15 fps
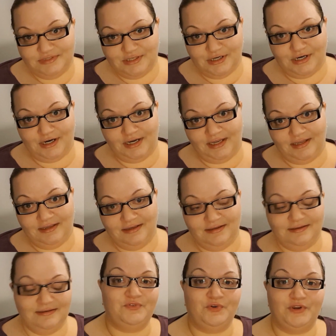Sorry.
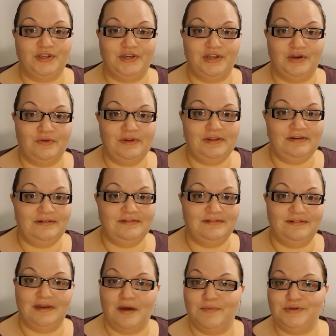Before you know it,
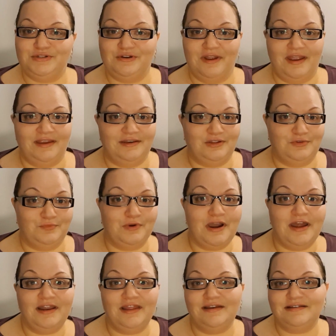I'll be trying new
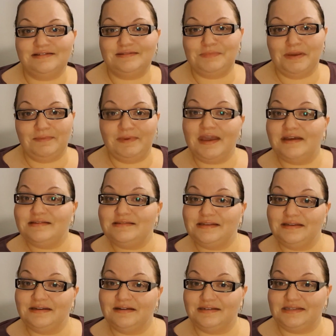products, maybe as
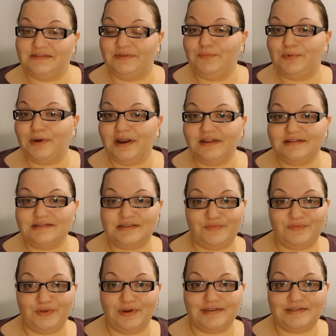seen on TV products
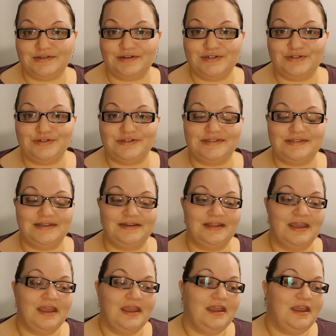if you guys are interested.
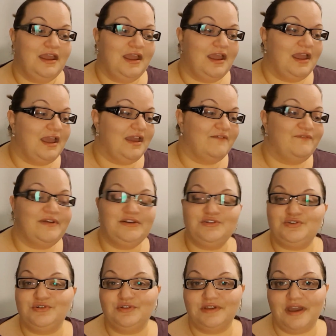
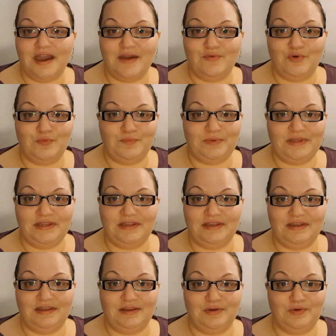Eventually, I will
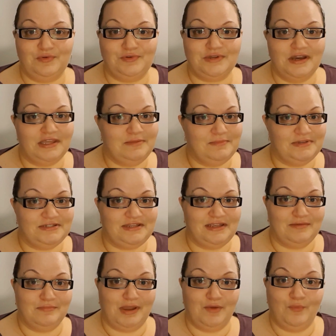be
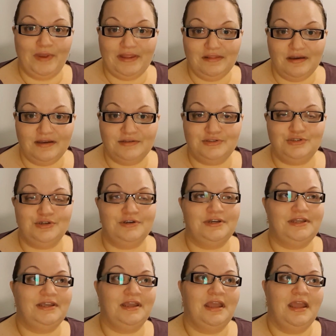documenting my weight loss
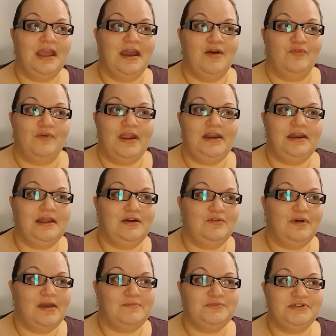journey. Right now,
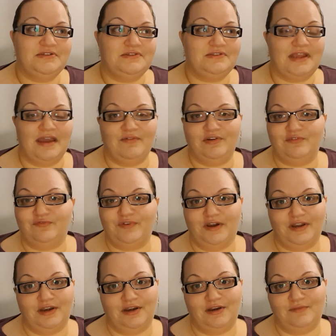I'm just having
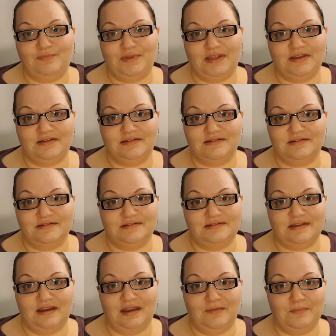fun
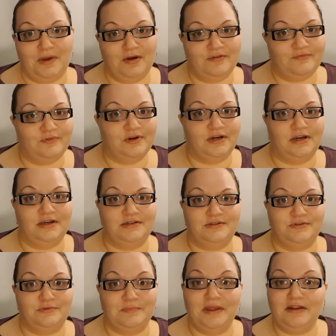because I'm out of work
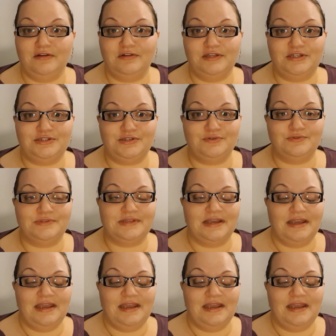due to medical issues